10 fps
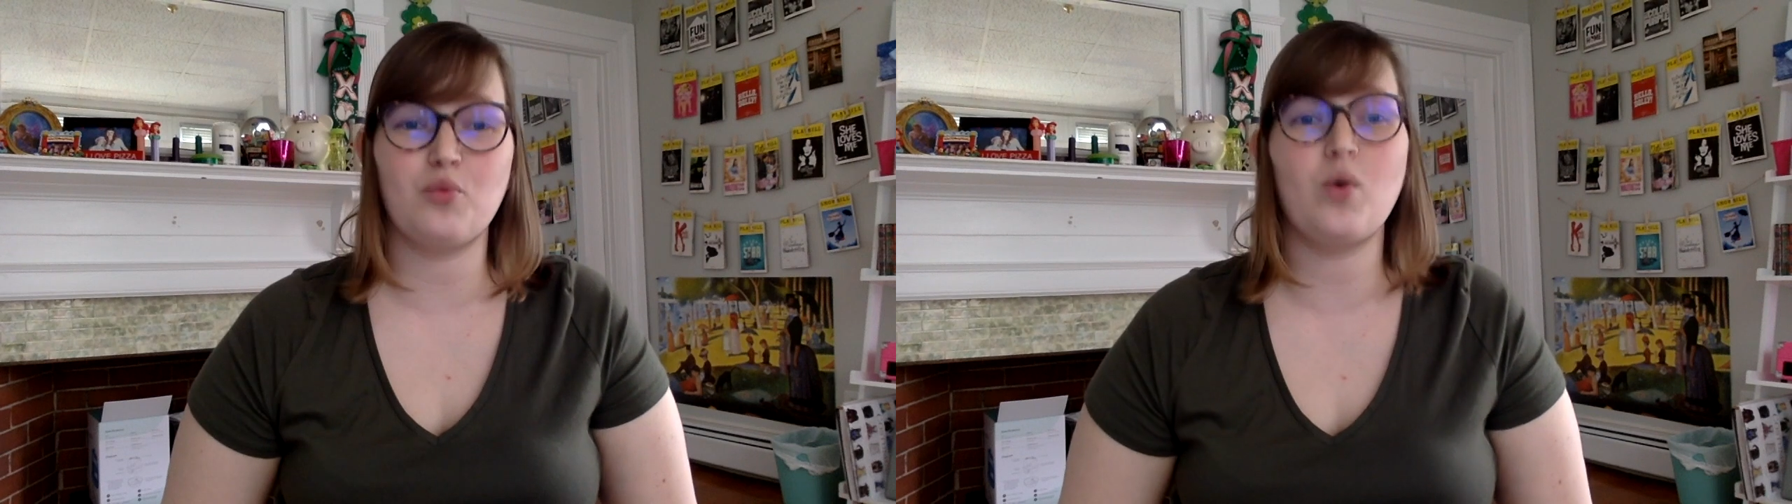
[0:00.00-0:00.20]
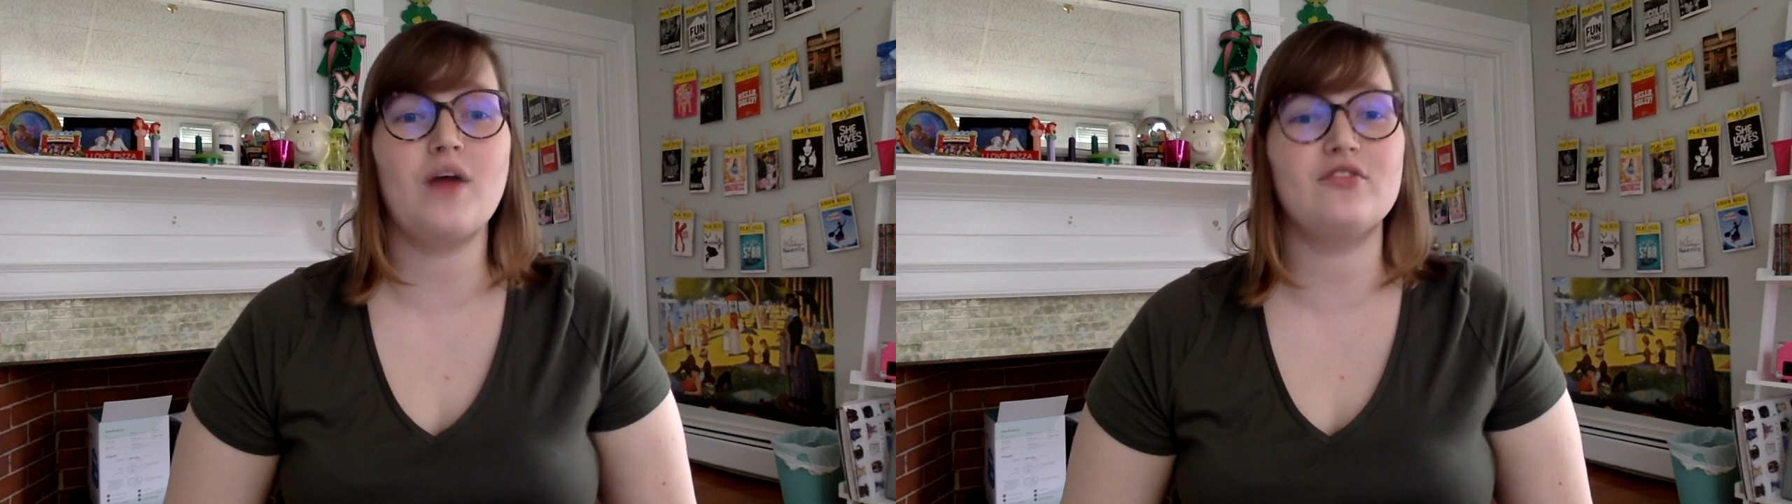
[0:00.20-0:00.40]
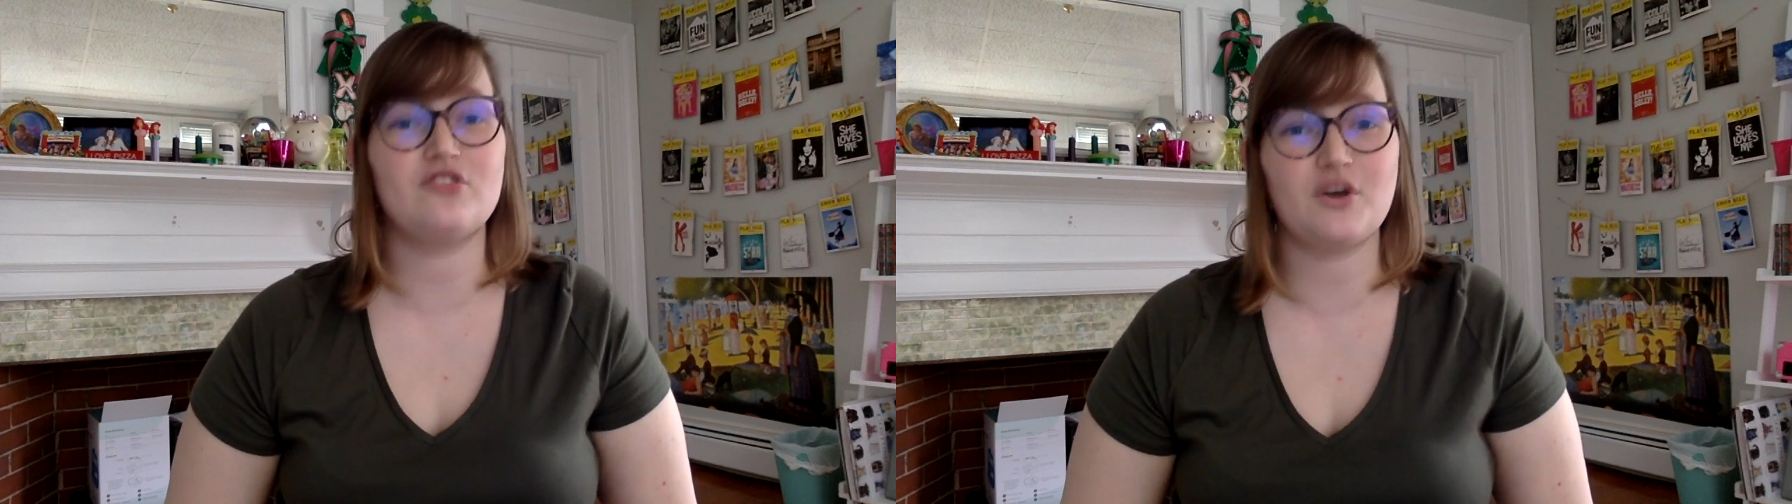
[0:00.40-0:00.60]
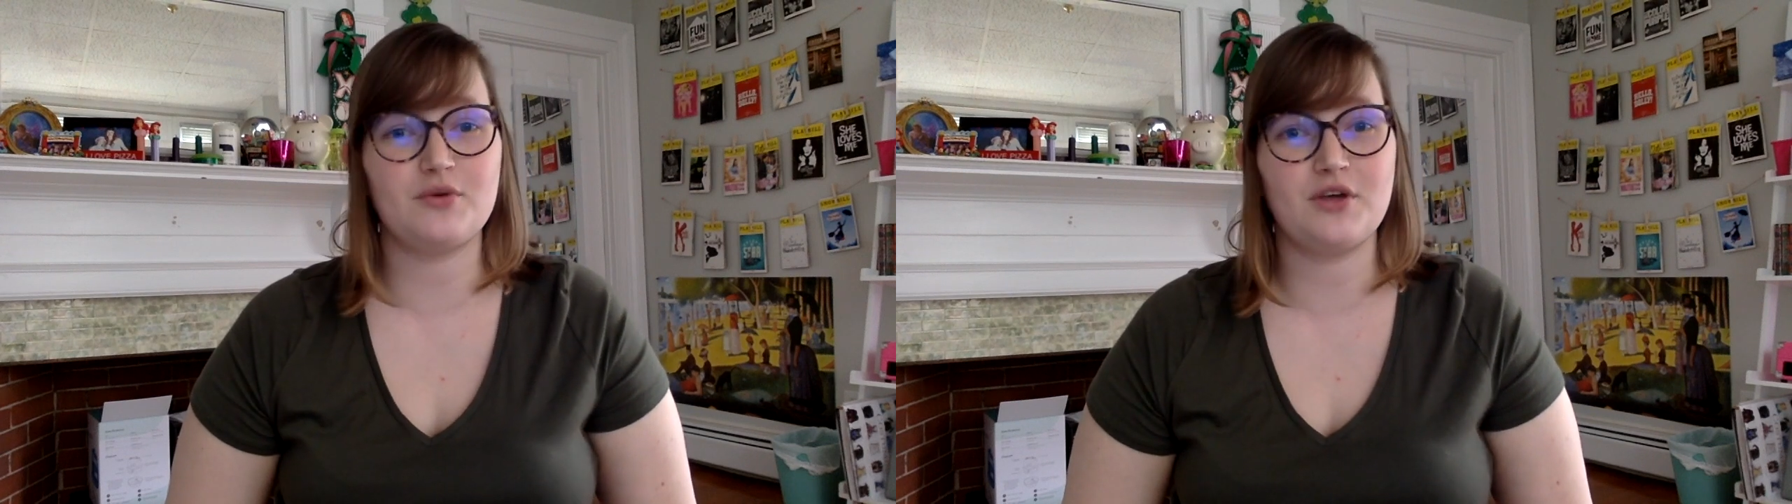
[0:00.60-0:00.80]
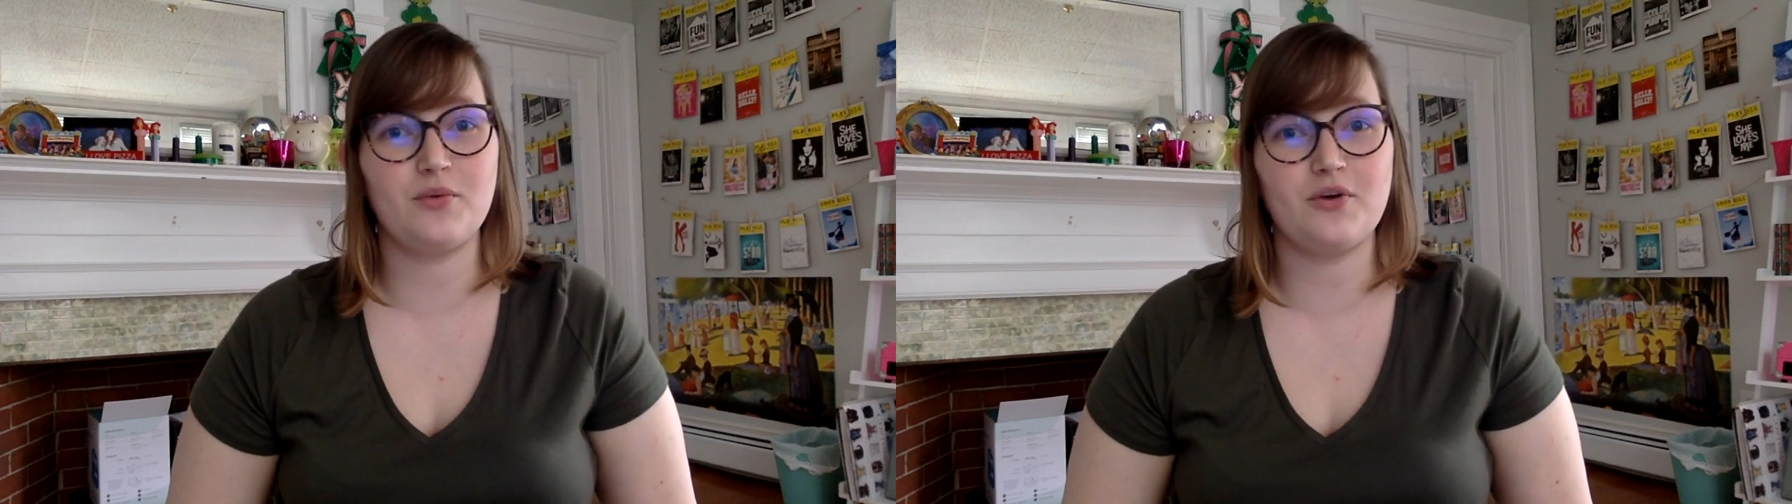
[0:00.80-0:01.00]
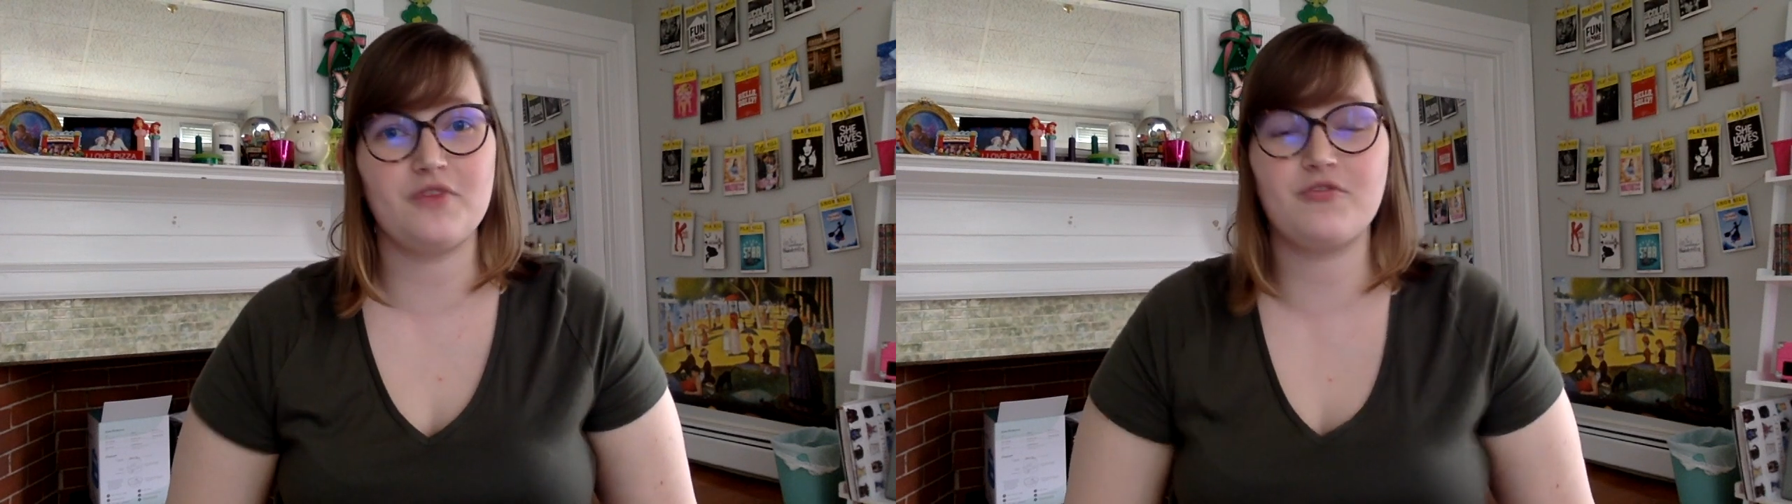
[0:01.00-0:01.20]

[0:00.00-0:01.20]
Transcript: one Tony Award